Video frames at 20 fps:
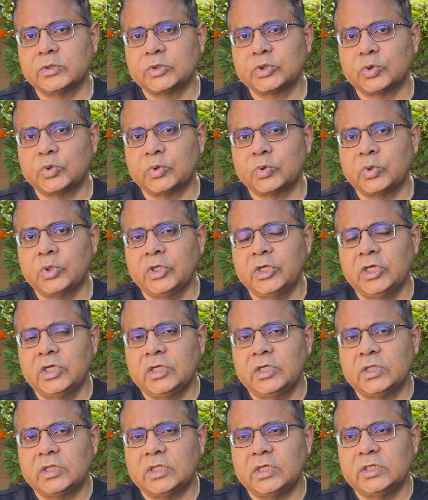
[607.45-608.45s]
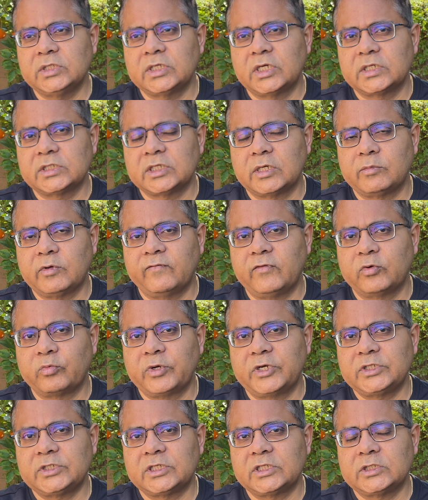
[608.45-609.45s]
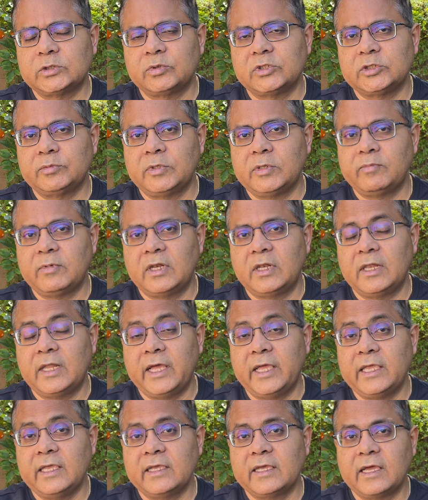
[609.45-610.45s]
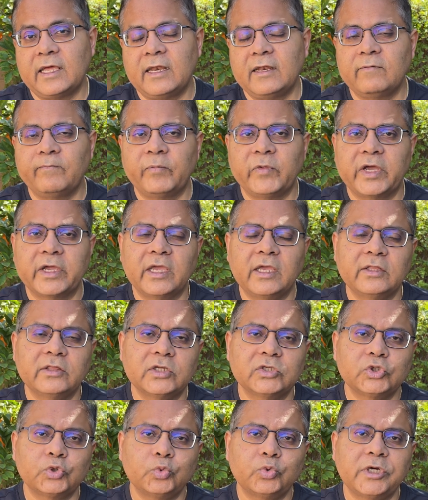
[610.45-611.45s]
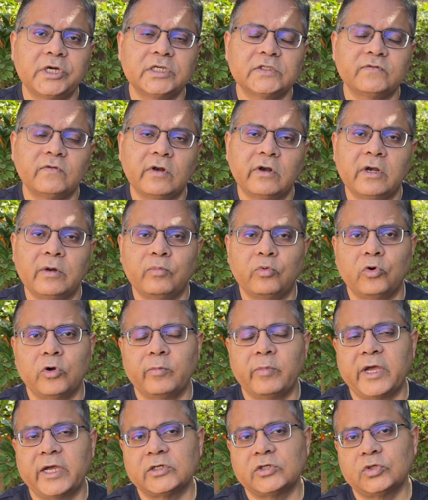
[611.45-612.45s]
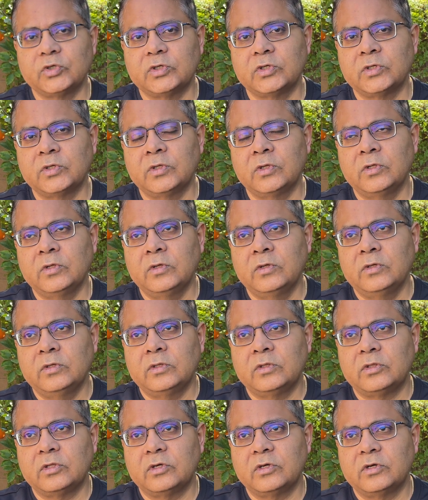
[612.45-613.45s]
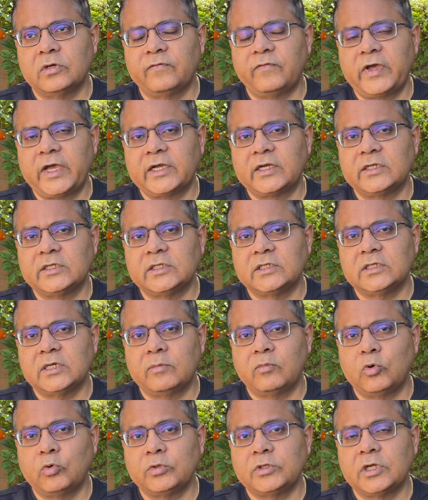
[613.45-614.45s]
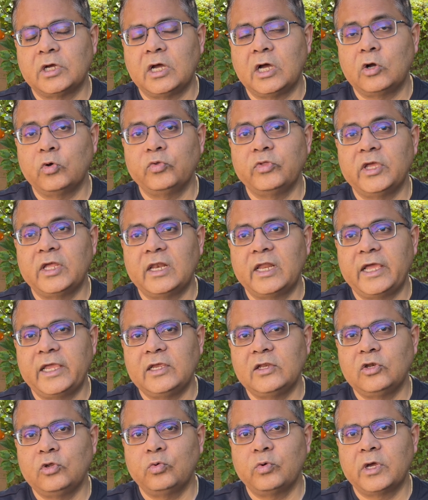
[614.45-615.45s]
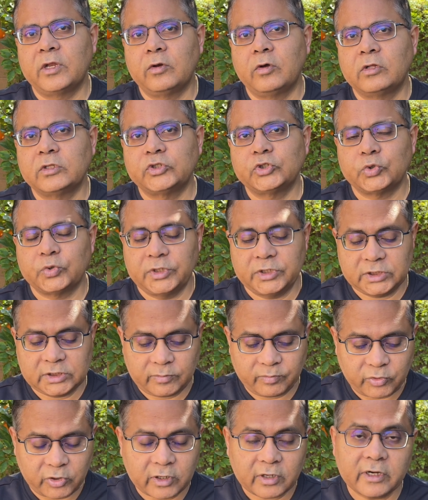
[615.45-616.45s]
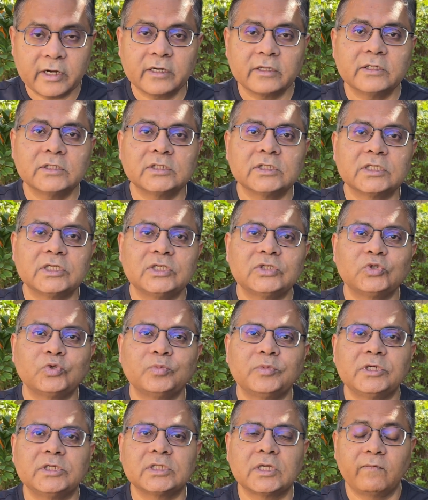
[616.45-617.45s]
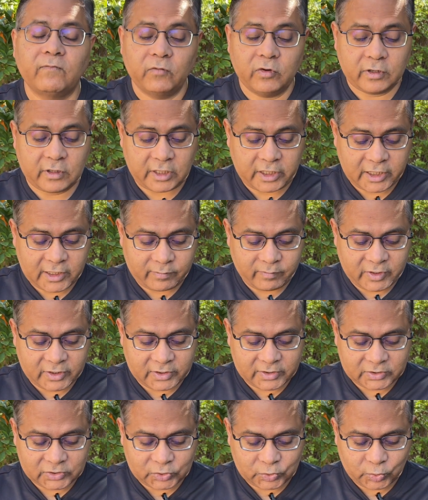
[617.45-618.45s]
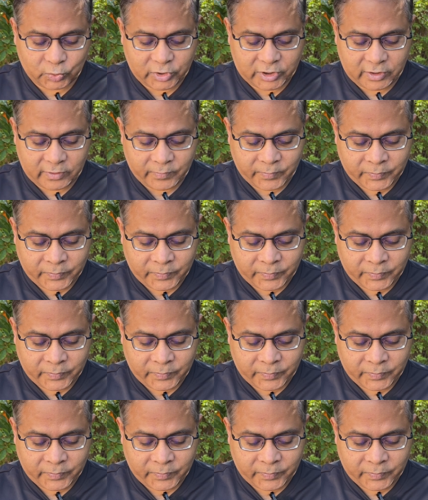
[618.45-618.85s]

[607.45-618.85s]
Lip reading: So these are some of the questions which people like. And again, the students will report back to the faculty about how they liked you and all. So it's important at this stage to be somewhat liked by the student.